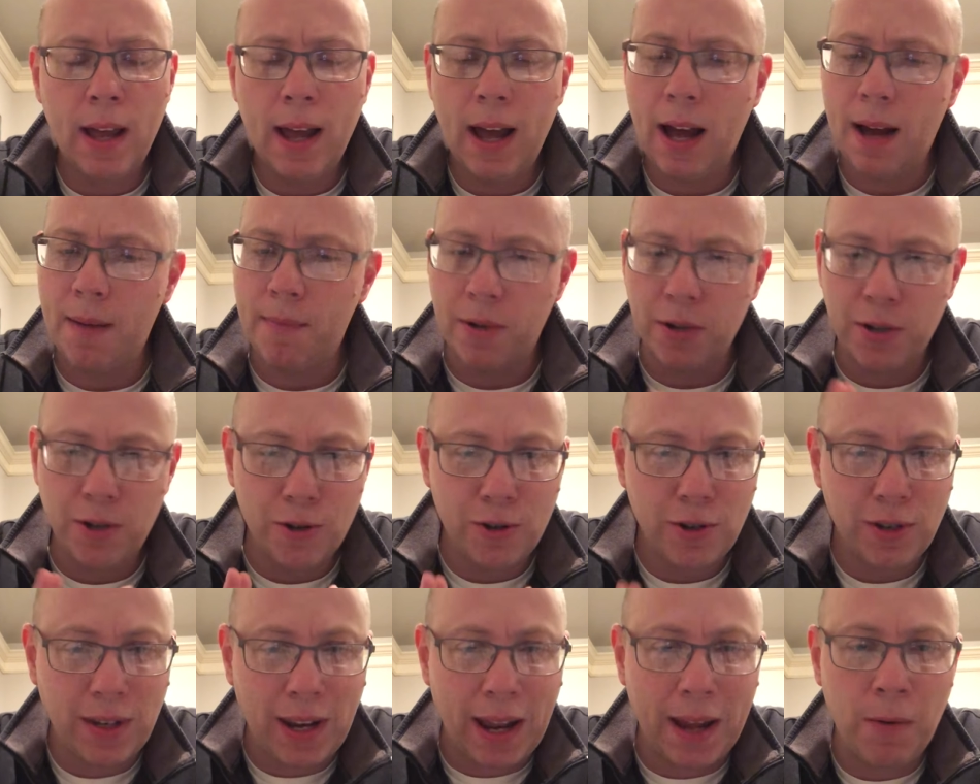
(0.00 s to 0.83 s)
Uh, but
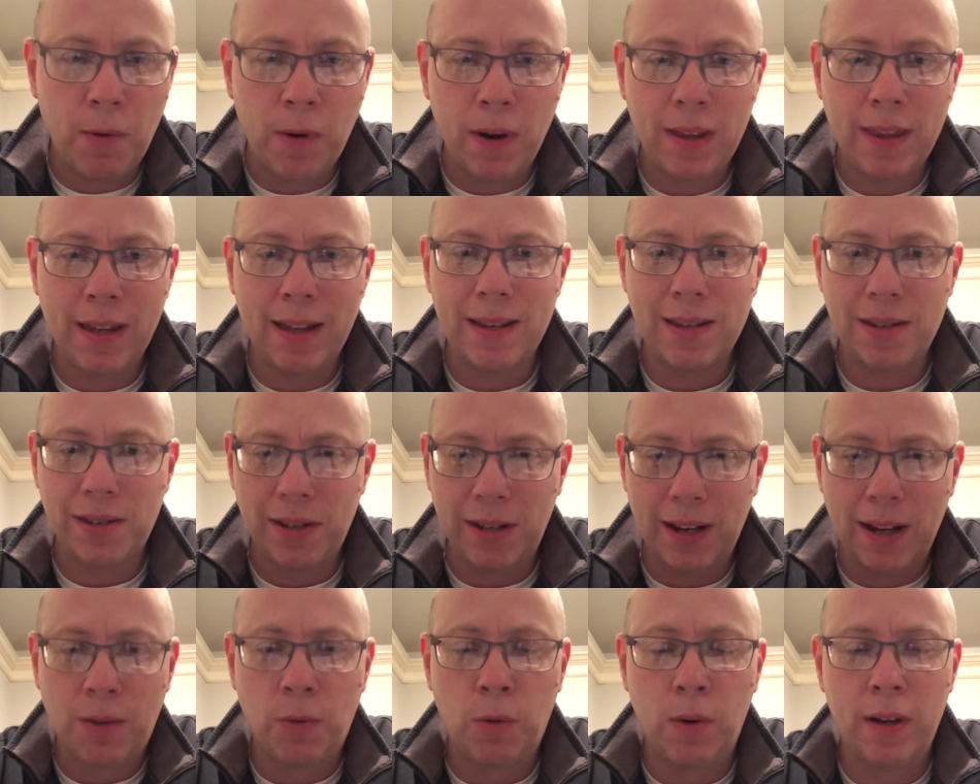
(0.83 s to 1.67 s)
just stay with it,
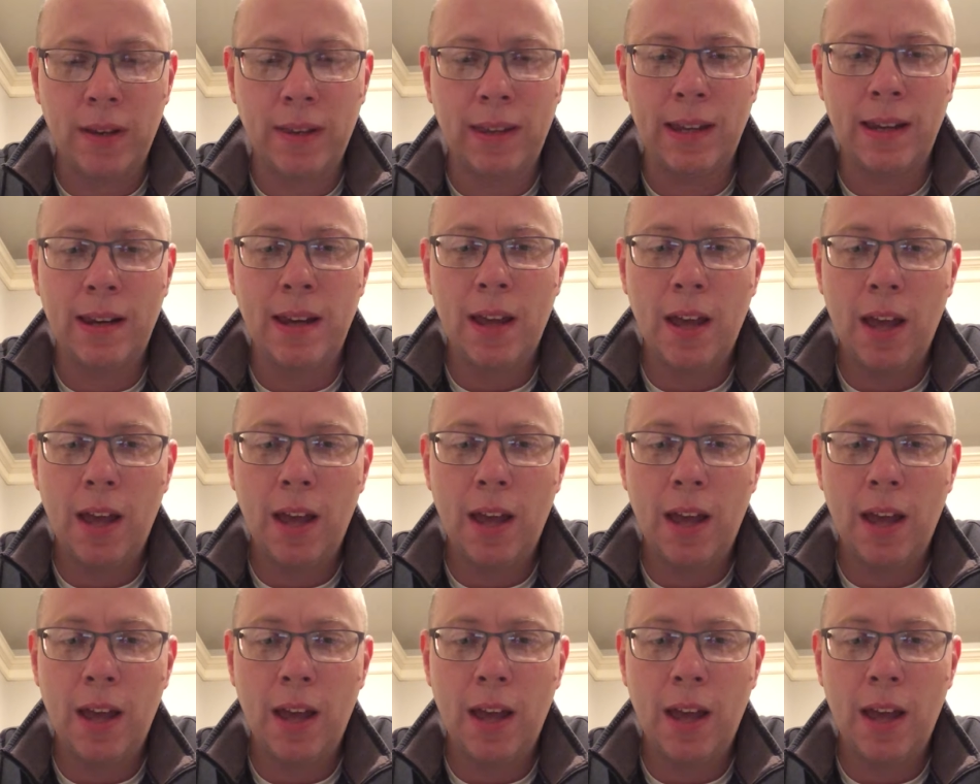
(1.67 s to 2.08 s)
stick with it.